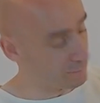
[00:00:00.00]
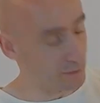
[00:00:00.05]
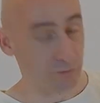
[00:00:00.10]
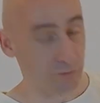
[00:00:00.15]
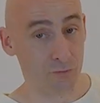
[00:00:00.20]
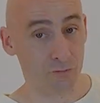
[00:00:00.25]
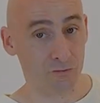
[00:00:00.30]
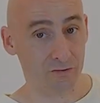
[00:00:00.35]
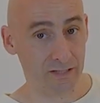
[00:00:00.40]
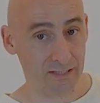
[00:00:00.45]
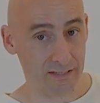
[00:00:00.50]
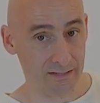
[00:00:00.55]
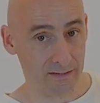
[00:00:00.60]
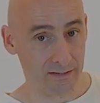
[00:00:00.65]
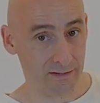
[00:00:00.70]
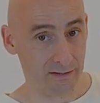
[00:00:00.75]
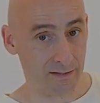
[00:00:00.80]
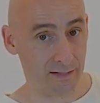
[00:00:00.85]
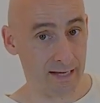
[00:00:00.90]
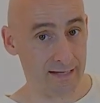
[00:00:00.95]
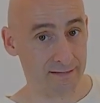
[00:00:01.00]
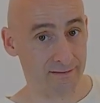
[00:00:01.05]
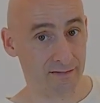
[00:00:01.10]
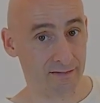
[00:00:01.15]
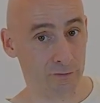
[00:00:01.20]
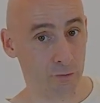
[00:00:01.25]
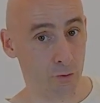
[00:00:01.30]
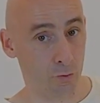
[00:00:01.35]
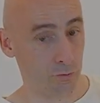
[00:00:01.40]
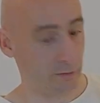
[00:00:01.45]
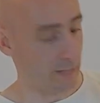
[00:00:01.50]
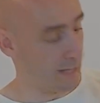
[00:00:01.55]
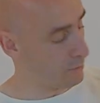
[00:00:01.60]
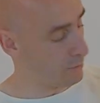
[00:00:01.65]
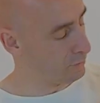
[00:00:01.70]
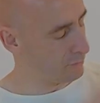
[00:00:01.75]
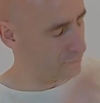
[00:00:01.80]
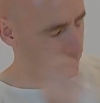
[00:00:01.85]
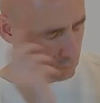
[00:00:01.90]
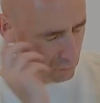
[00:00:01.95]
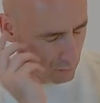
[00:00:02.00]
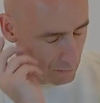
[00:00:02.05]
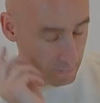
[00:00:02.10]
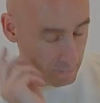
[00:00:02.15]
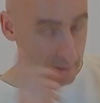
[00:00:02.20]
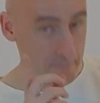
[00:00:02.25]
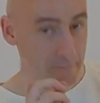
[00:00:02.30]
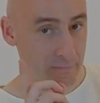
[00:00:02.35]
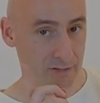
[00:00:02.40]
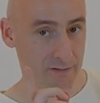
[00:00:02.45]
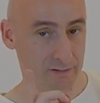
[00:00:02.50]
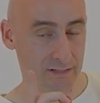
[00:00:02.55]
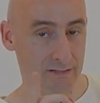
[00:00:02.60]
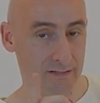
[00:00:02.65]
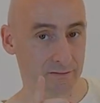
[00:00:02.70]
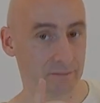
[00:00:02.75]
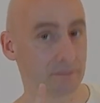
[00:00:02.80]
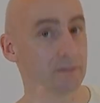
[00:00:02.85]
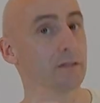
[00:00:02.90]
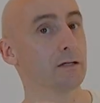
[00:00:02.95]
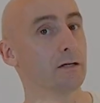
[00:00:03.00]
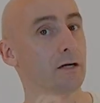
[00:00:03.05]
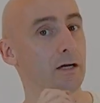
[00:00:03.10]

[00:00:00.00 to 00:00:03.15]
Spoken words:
that you see lines that go down, remember this.